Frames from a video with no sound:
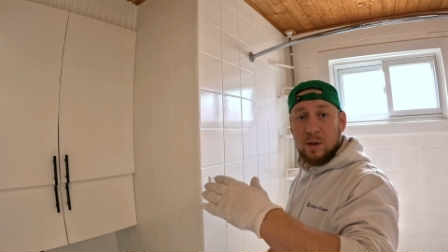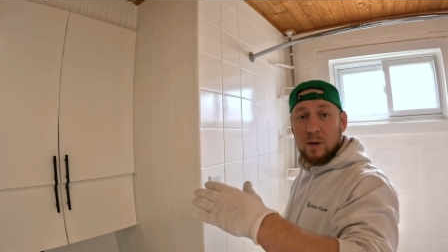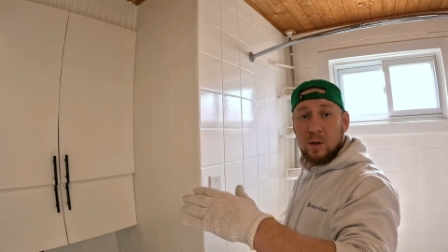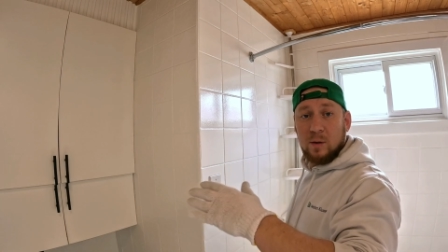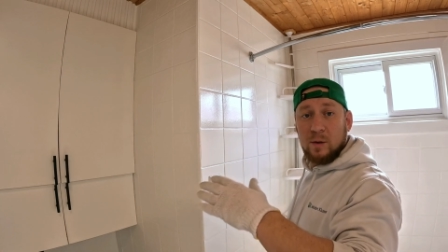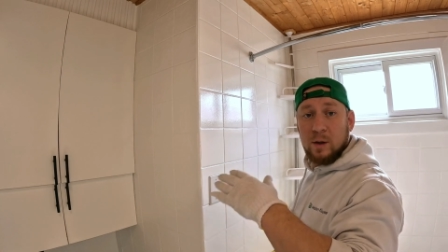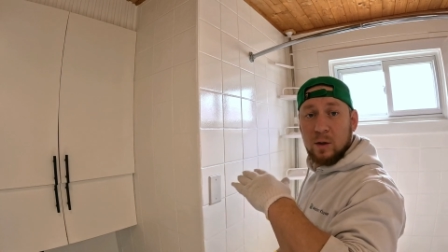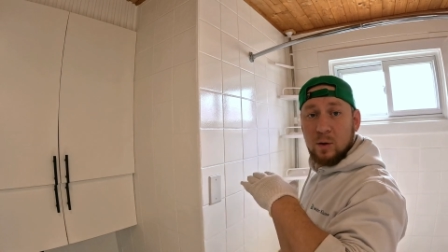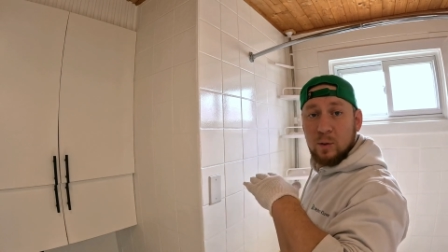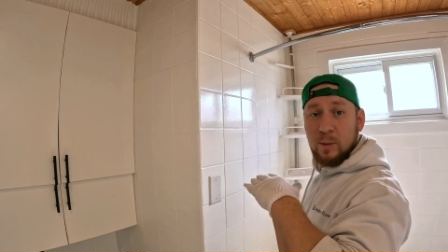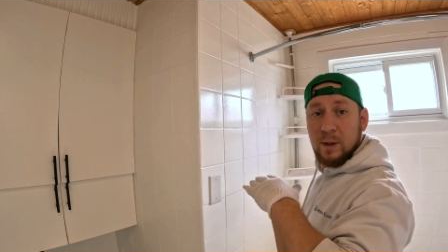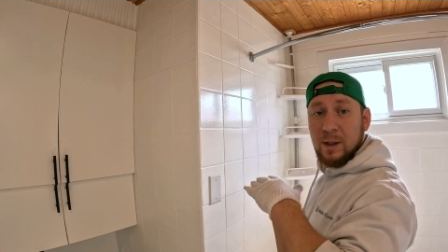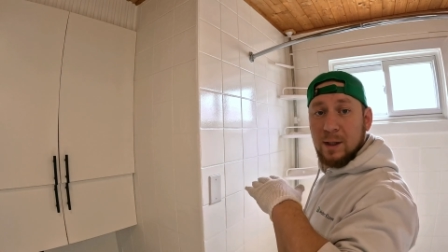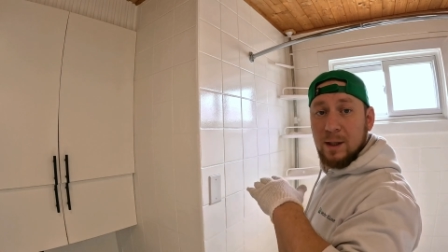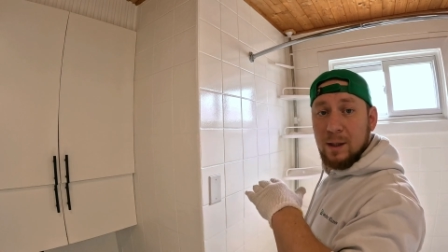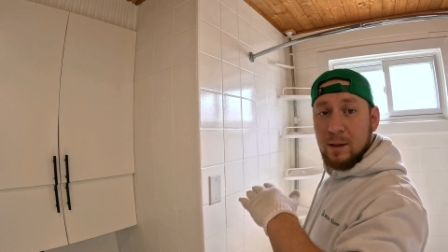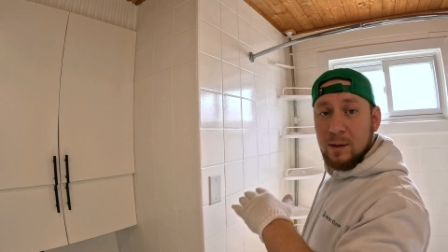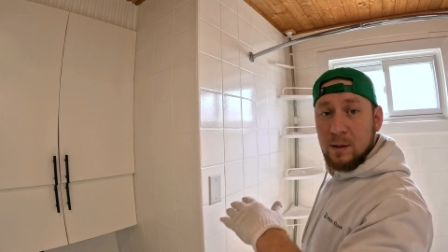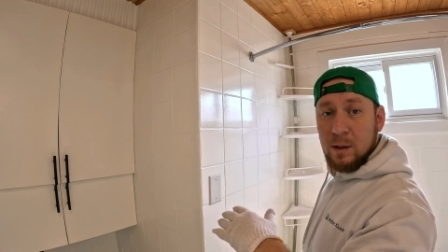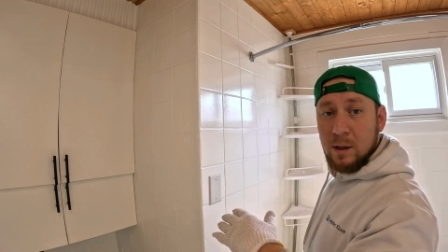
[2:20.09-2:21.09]
you know, there could be
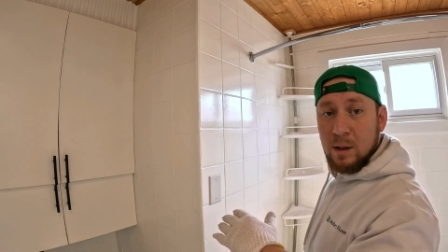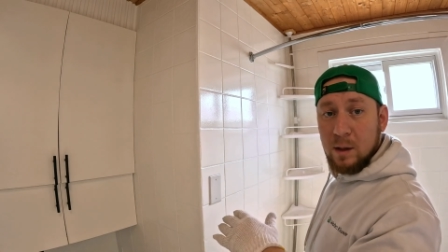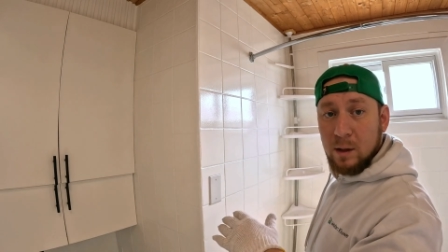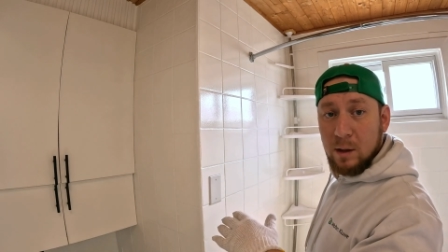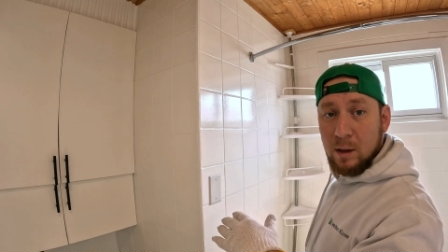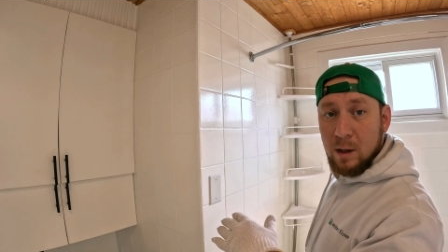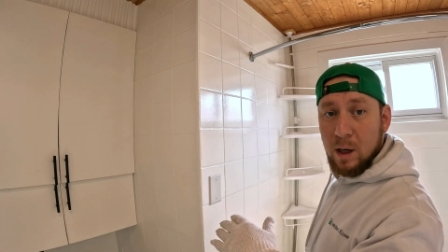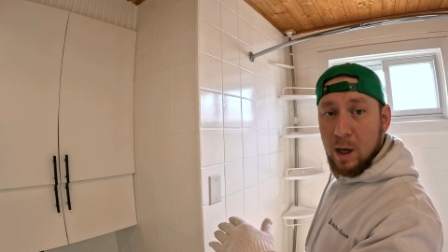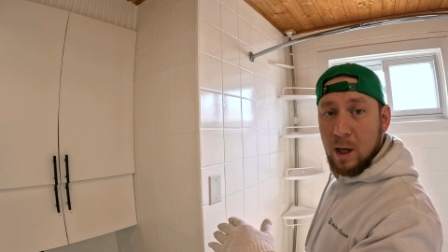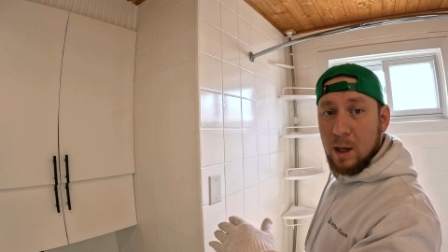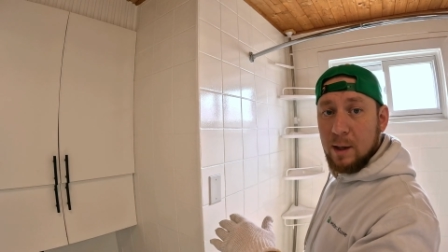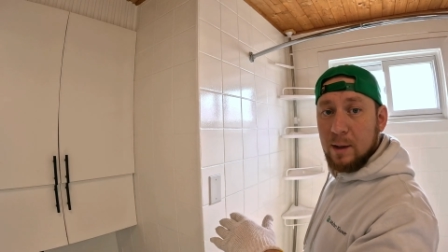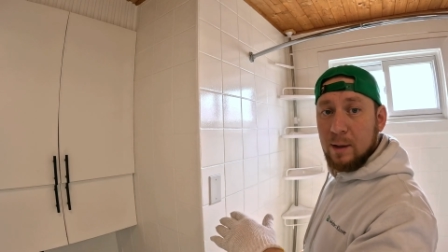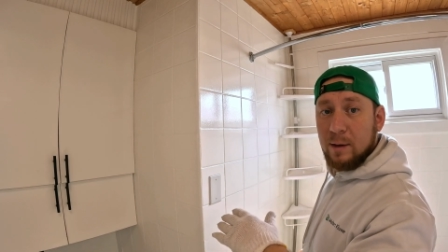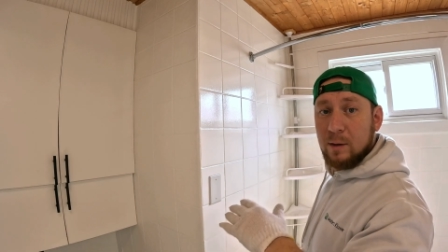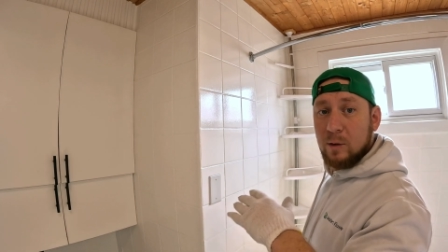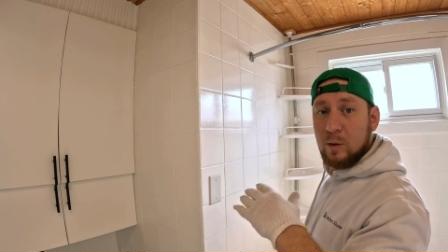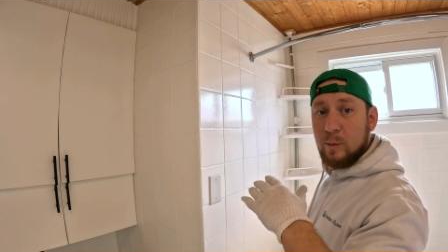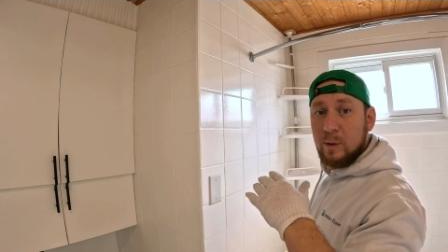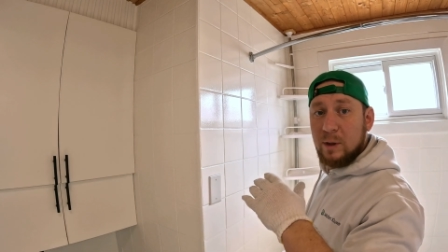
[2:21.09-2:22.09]
kids here
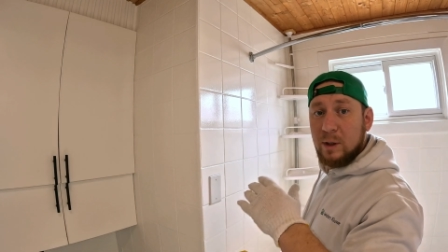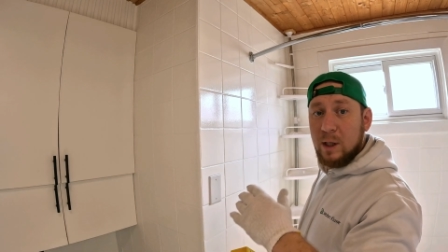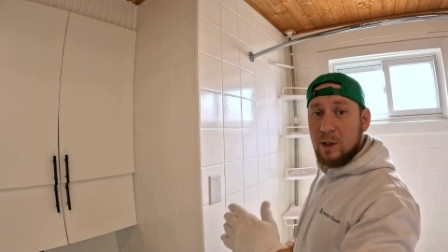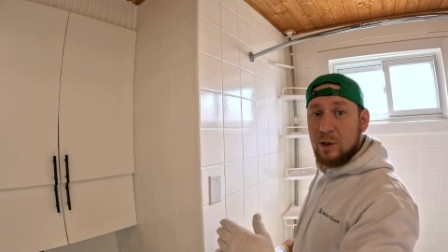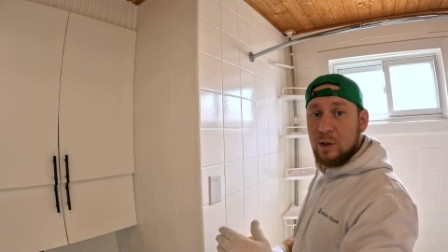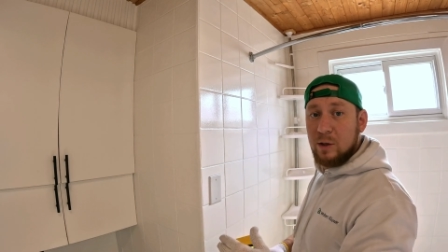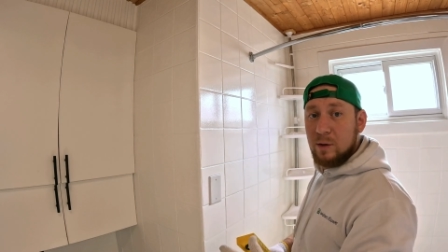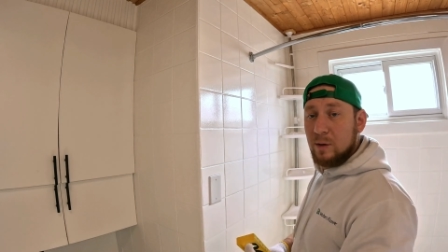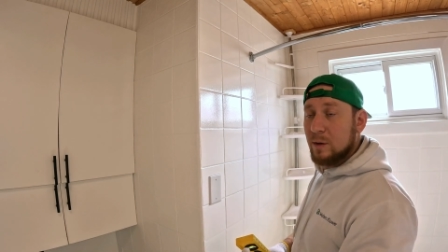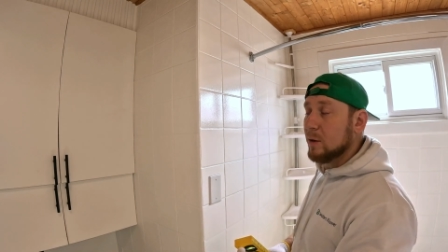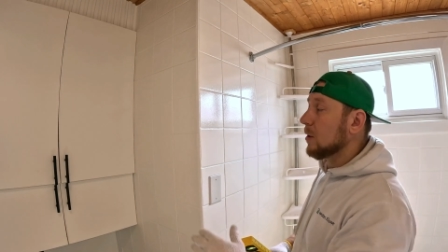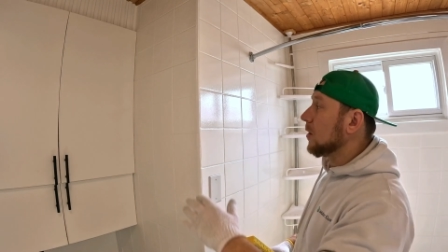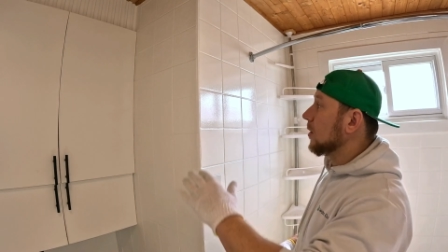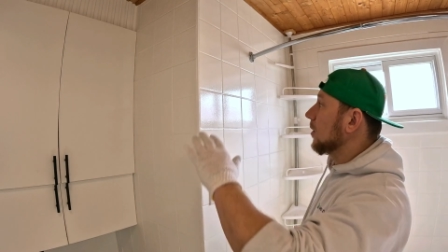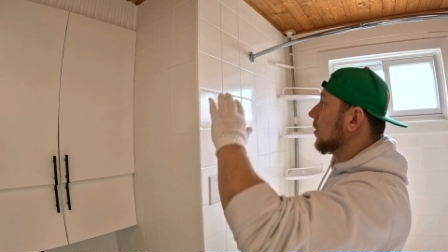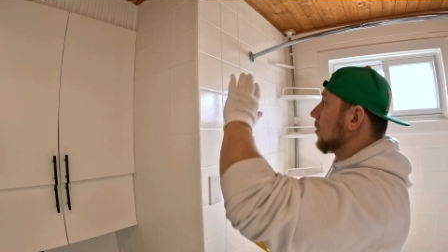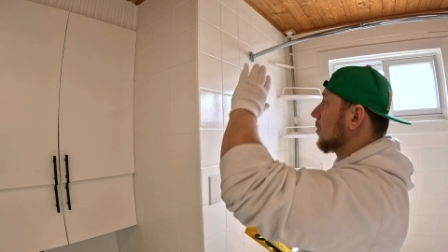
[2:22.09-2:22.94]
and it could be dangerous.